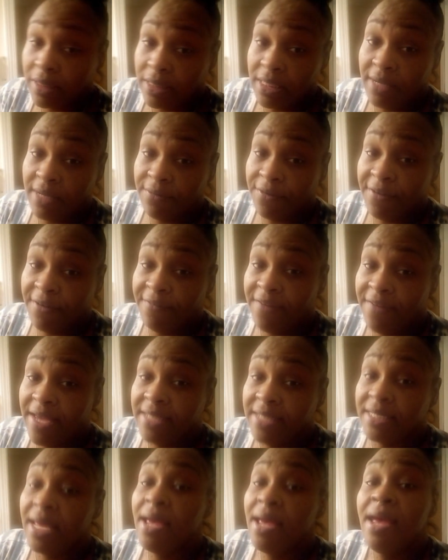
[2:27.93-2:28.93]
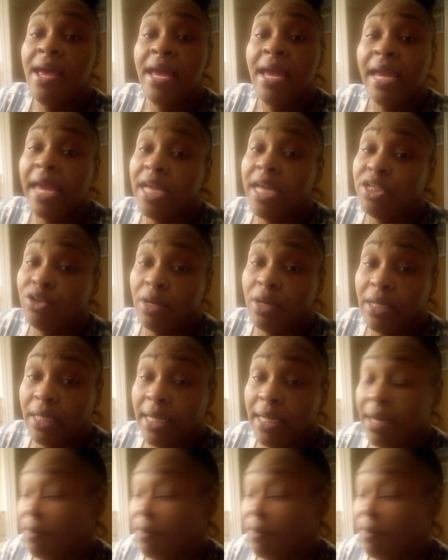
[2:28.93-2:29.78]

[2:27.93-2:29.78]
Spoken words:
is good for the face. In case y'all didn't